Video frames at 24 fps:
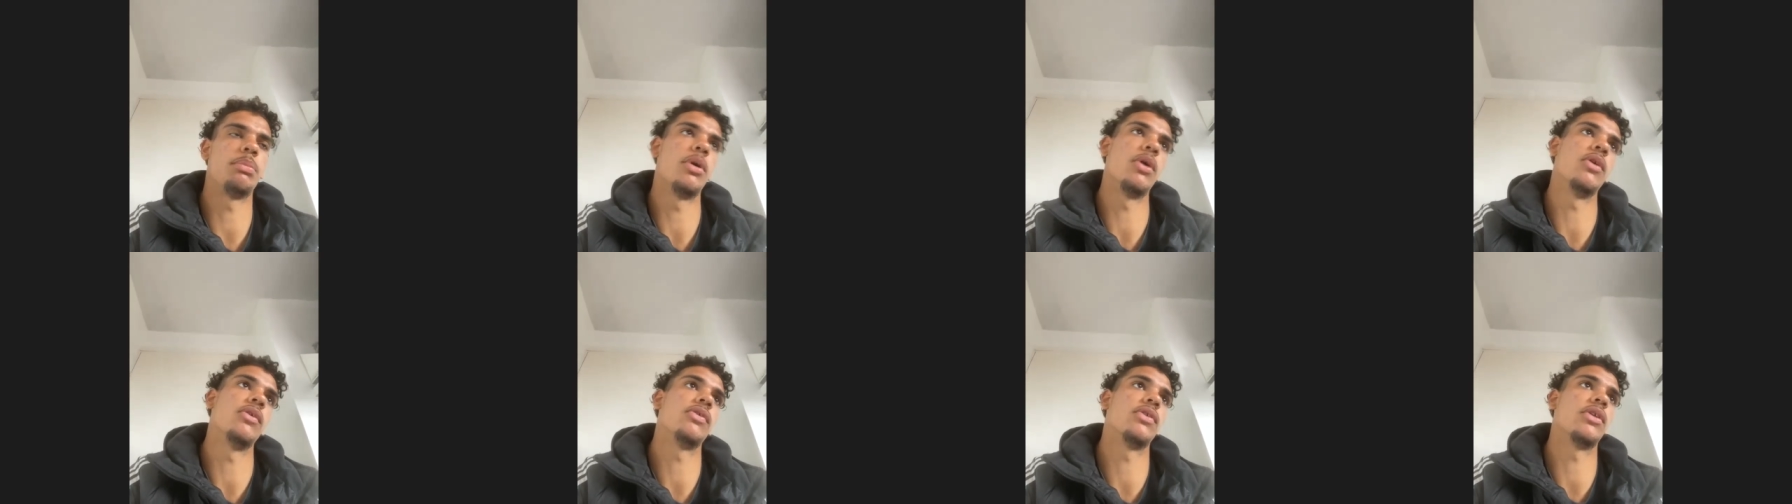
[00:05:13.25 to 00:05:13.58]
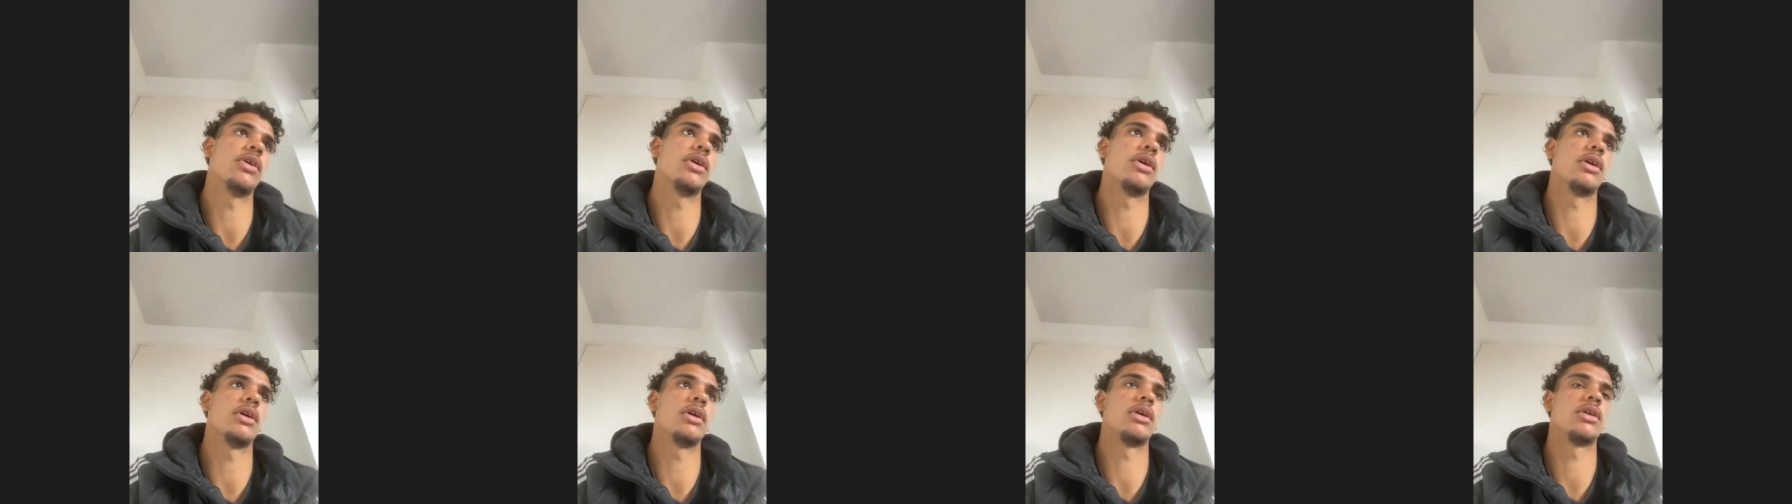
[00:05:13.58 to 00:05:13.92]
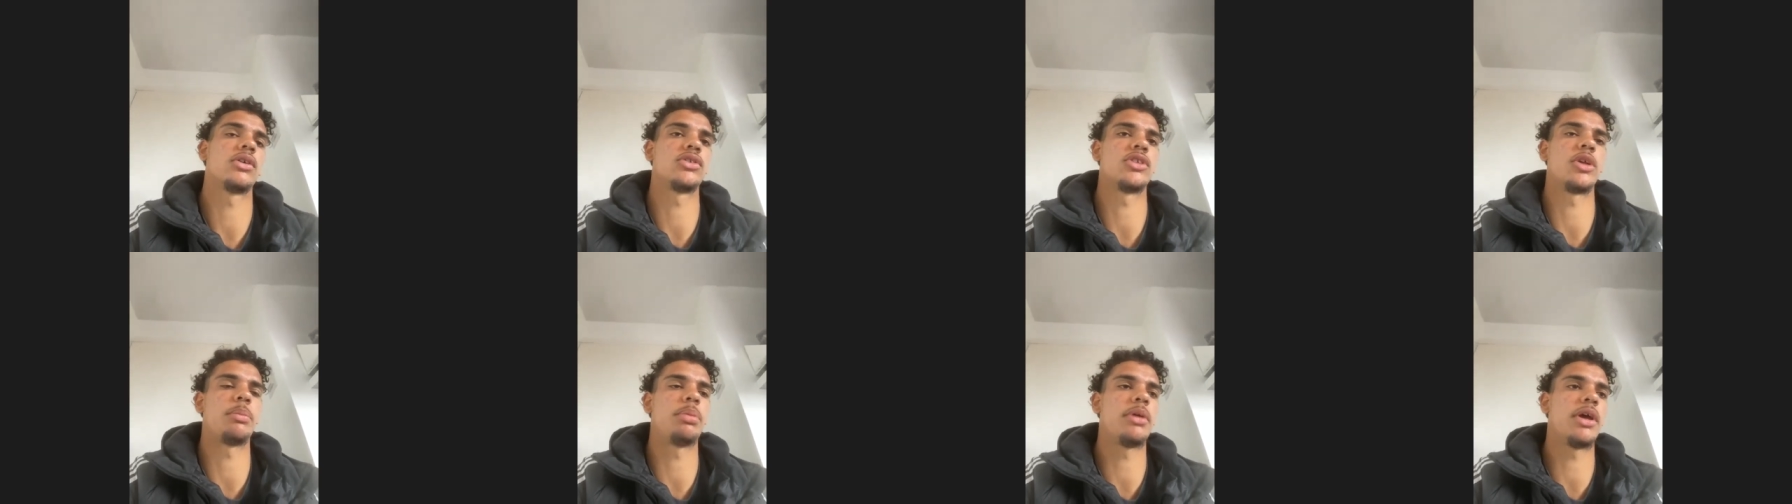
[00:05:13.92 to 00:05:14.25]
both the
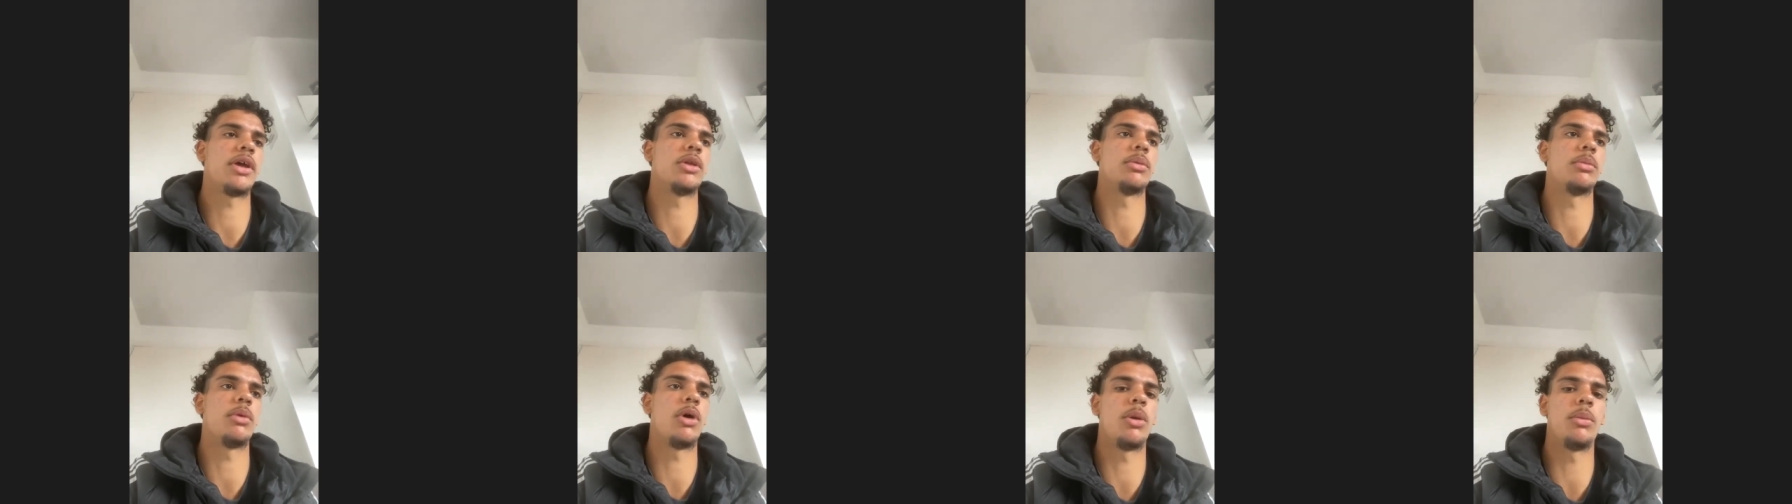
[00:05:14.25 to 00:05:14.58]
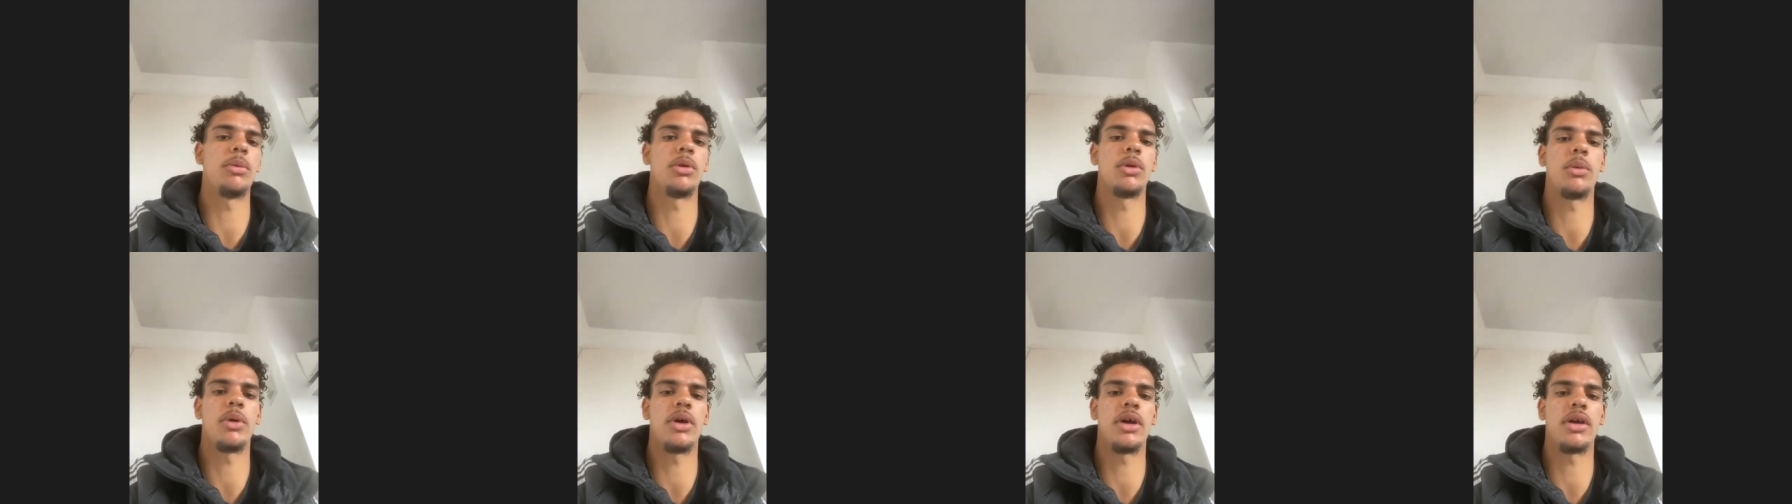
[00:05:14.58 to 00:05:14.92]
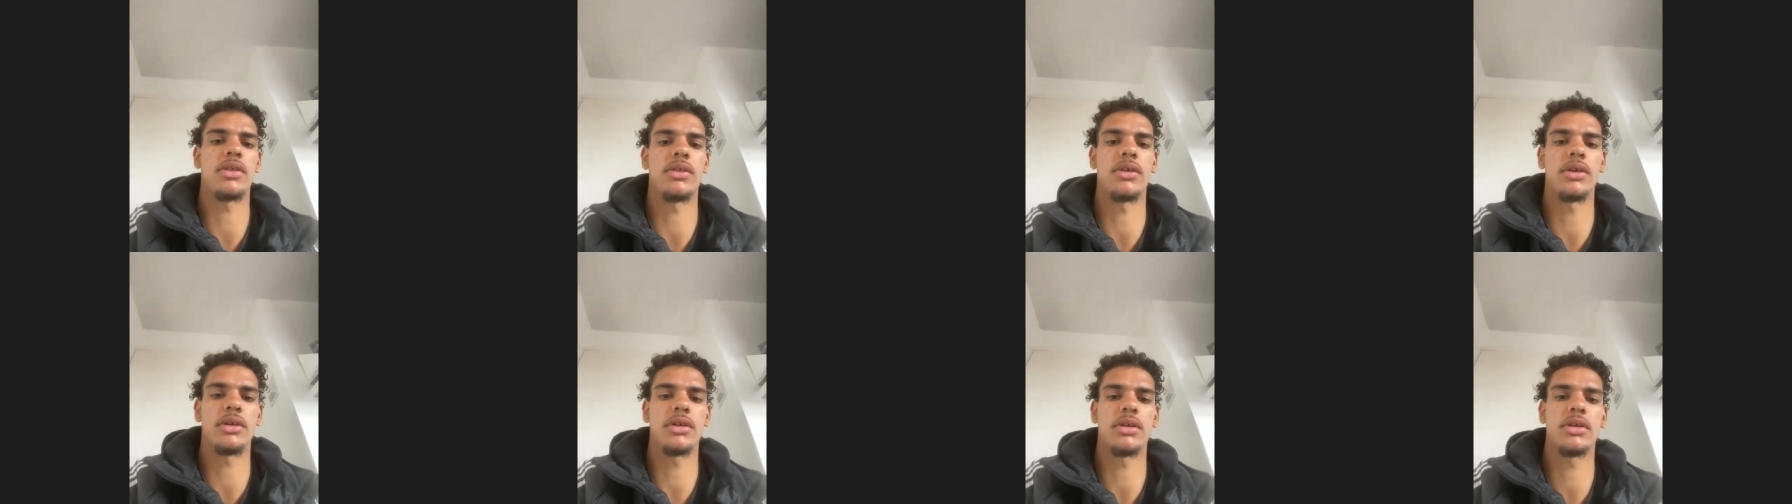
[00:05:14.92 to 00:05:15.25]
because they played them home and away, I
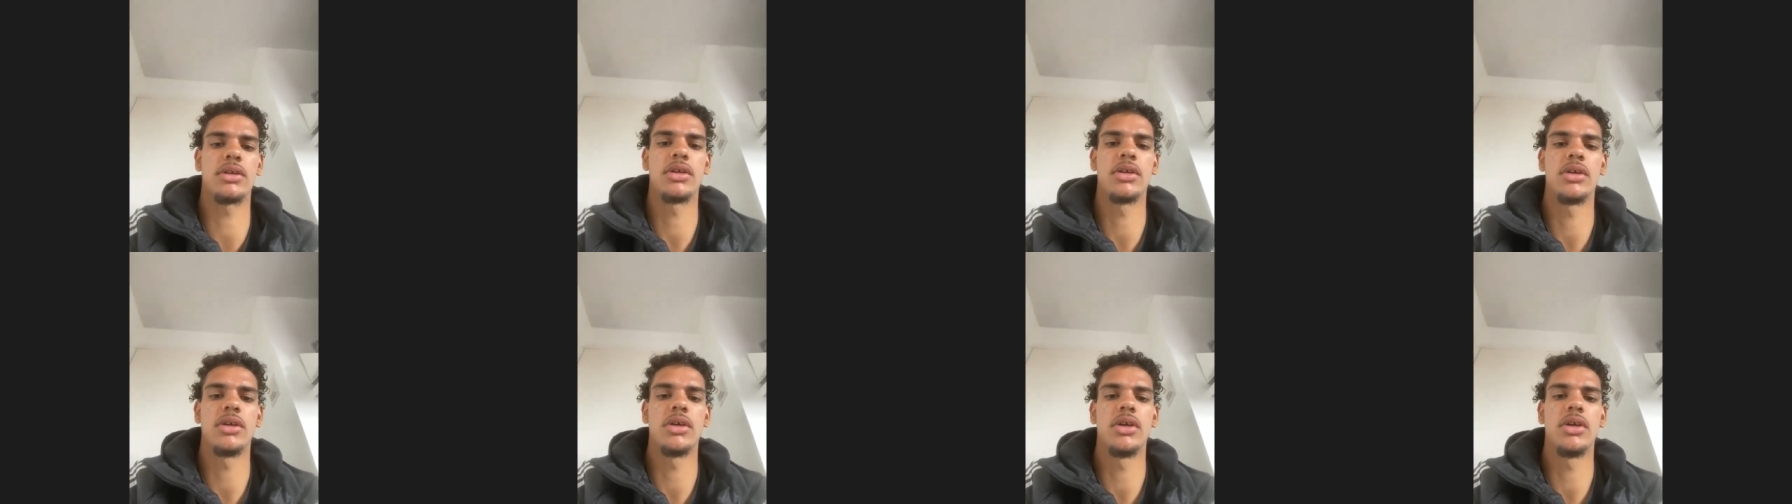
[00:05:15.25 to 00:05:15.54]
think.